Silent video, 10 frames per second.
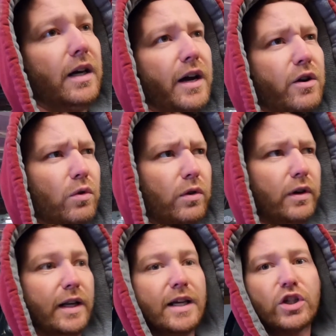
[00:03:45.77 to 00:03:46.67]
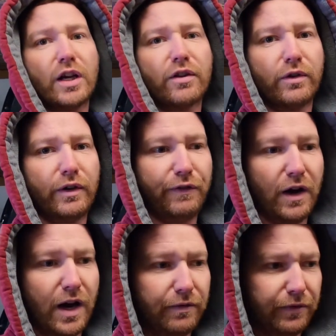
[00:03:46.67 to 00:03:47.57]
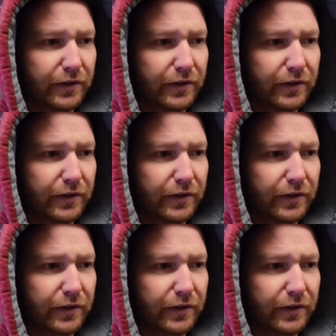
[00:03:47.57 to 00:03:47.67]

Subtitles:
I ordered an HX35.